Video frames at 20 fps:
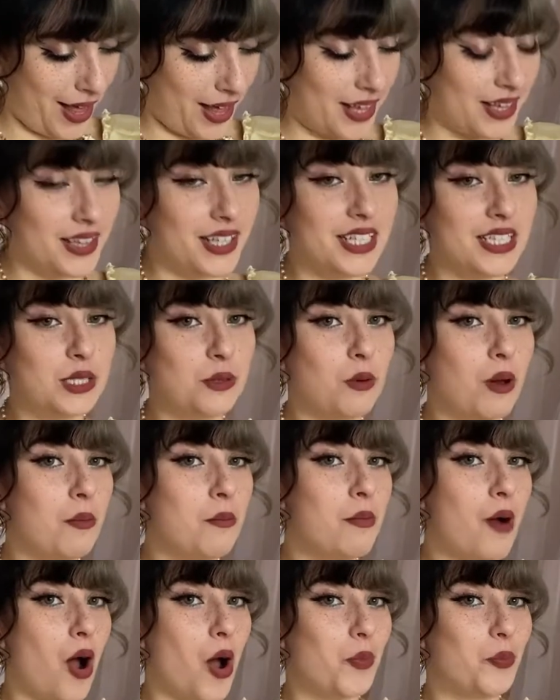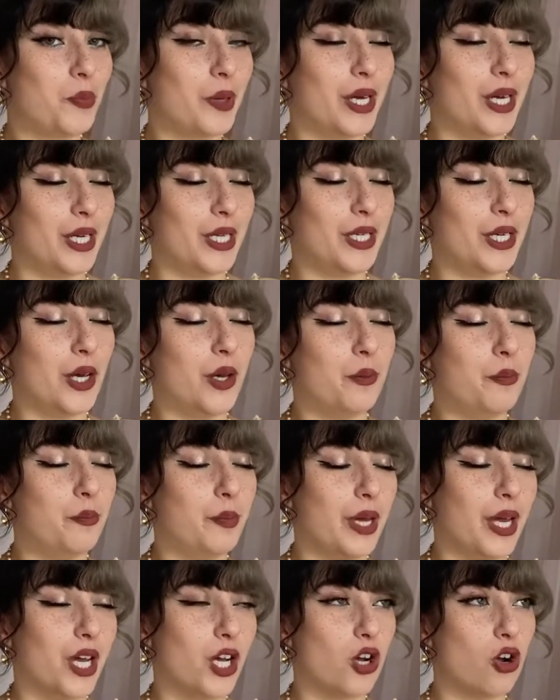this one might be a
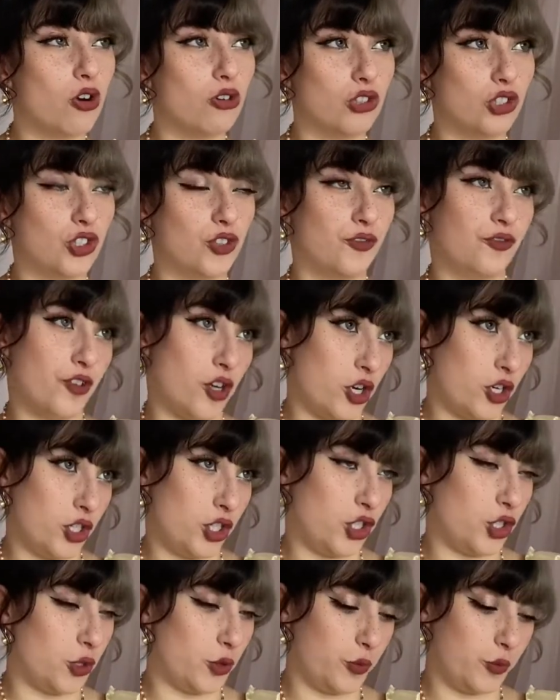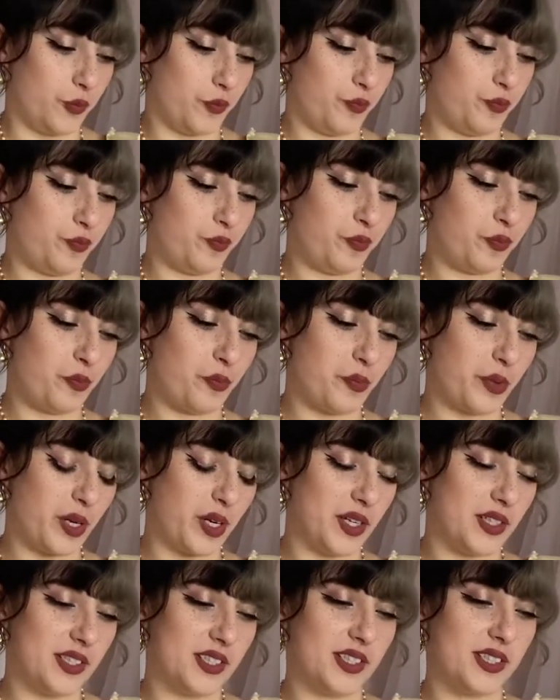bit controversial
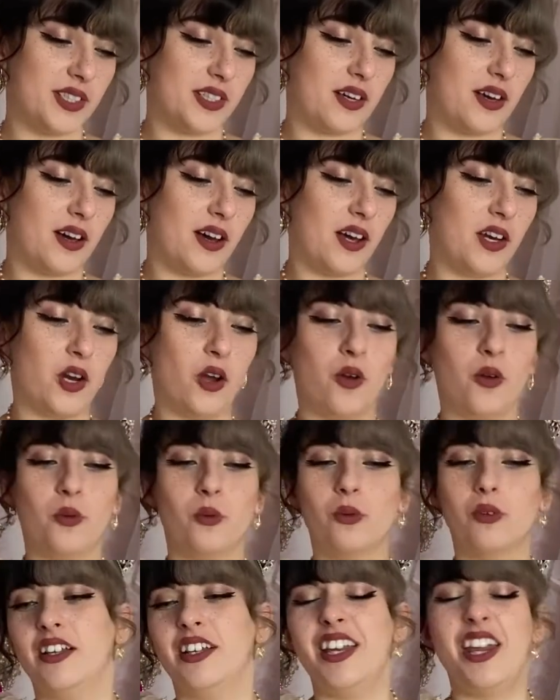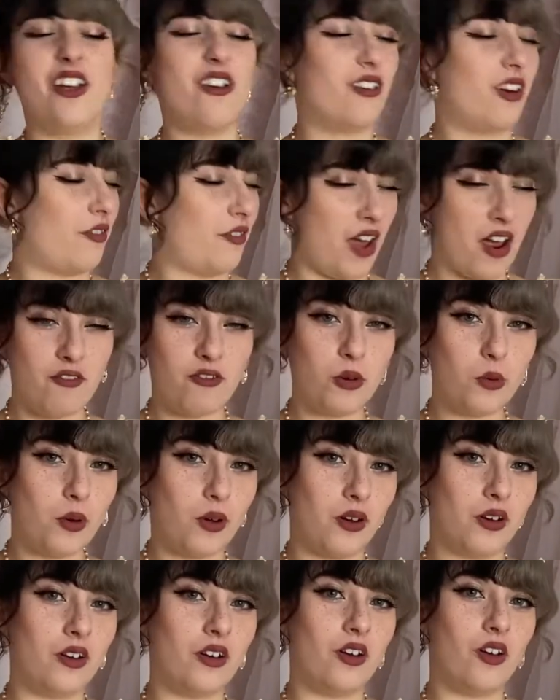because I know near enough
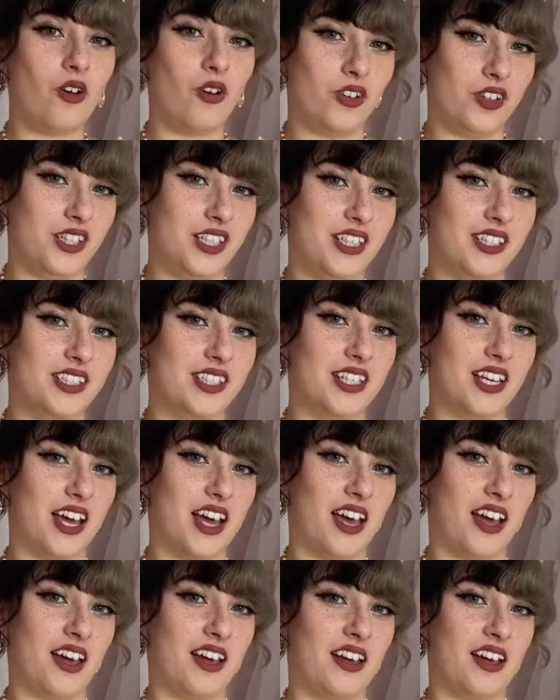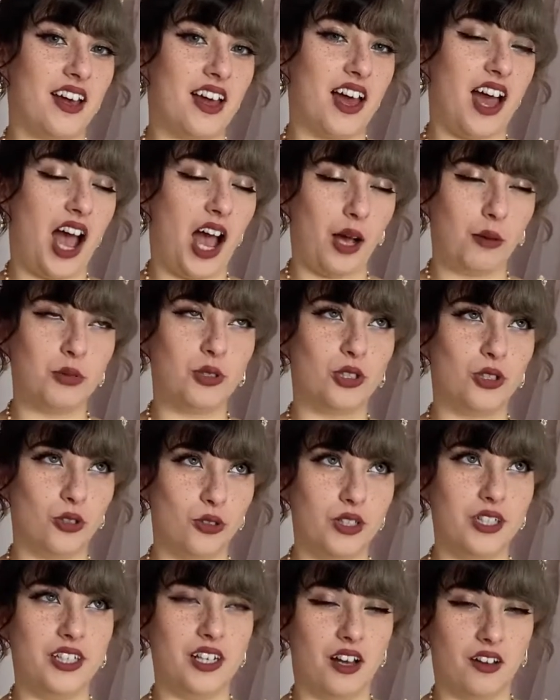everyone on the internet
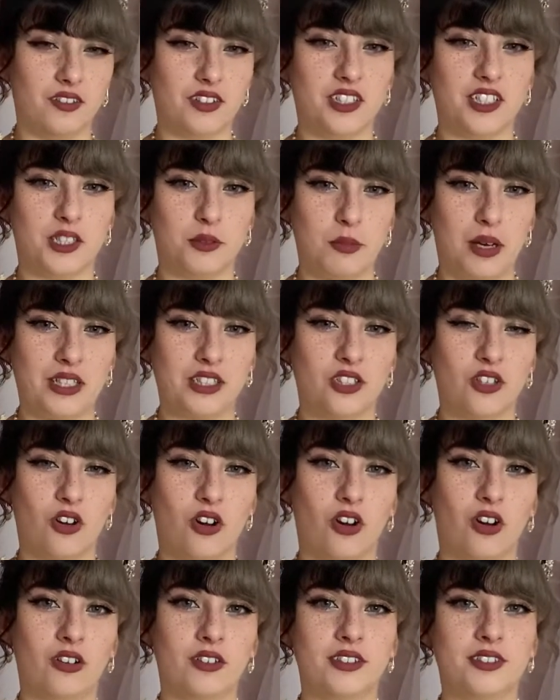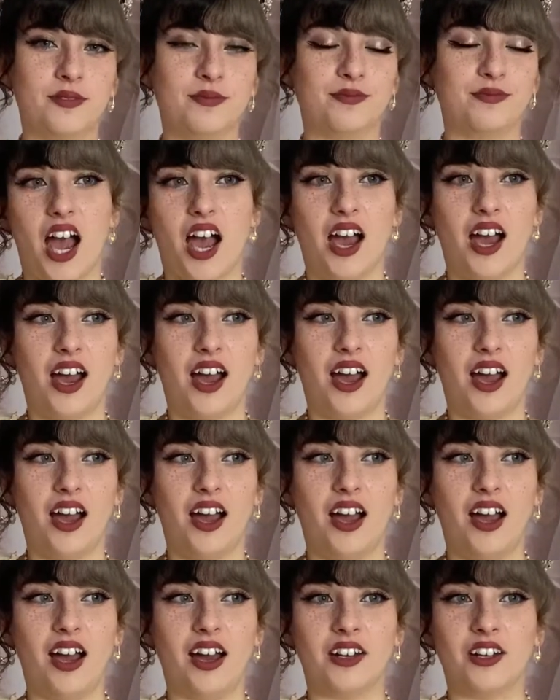absolutely loves this mascot
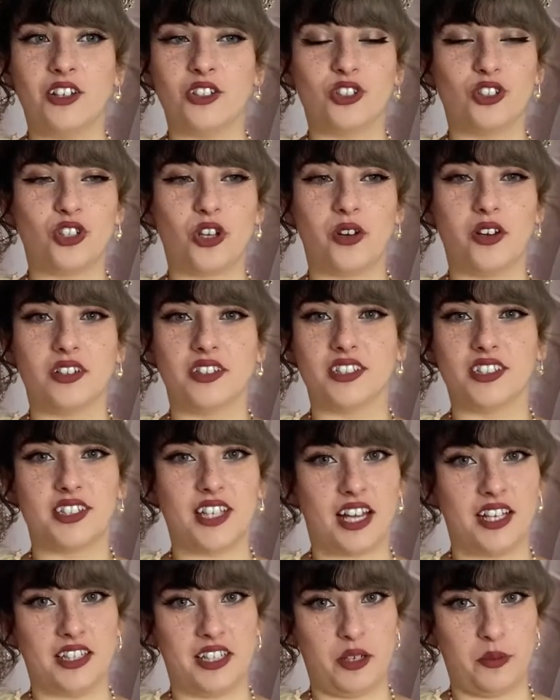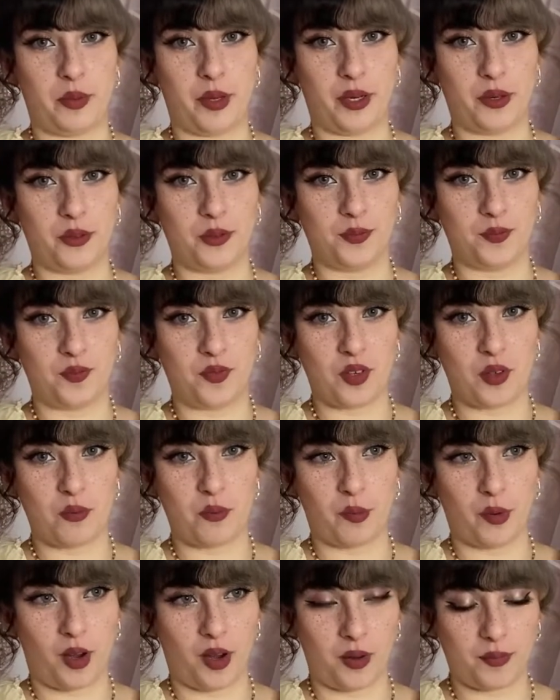and I just don't understand the appeal,
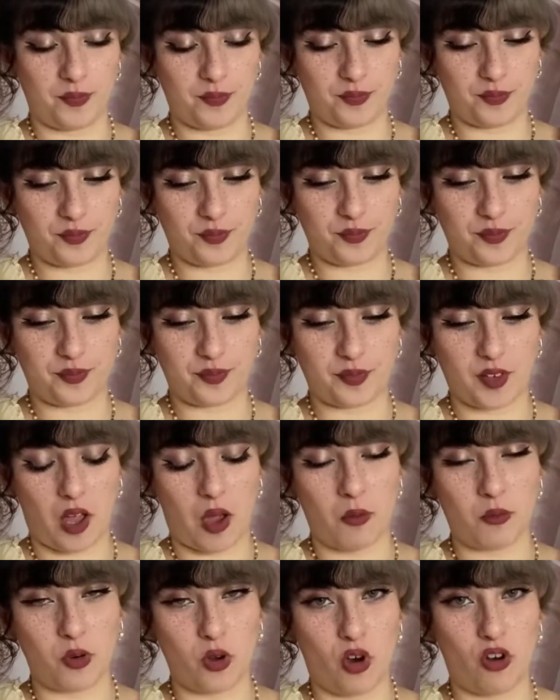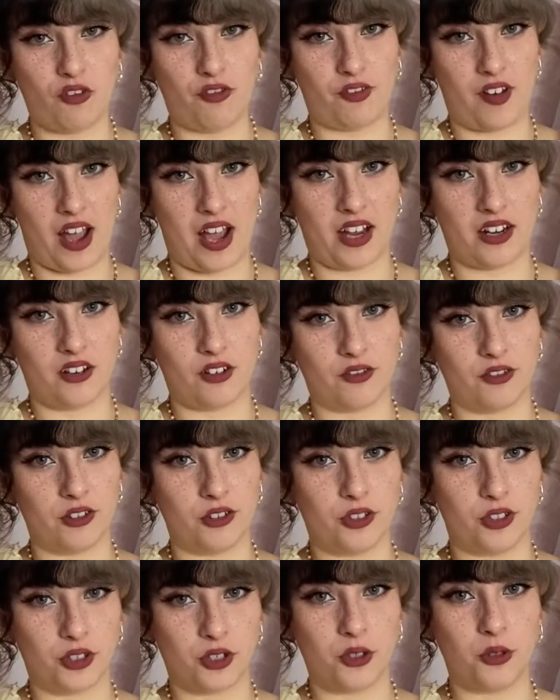but I'm not a fan of
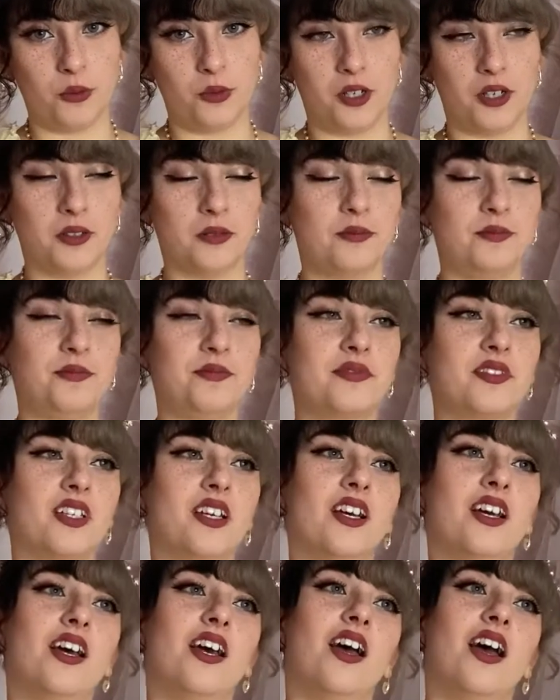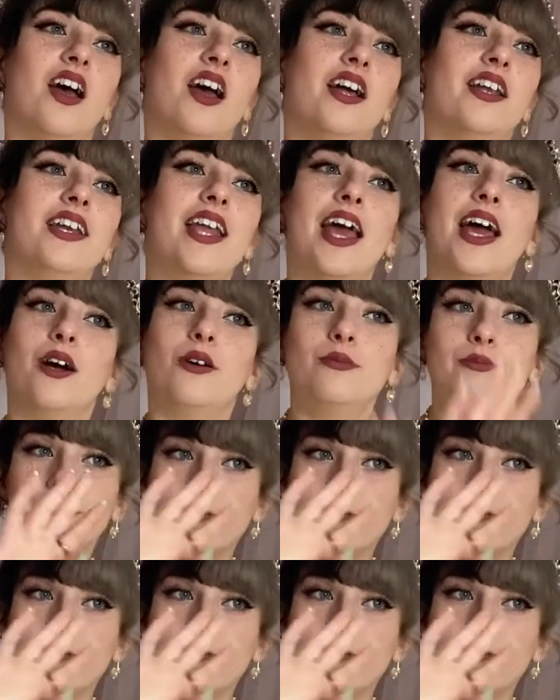Usakumya. Now,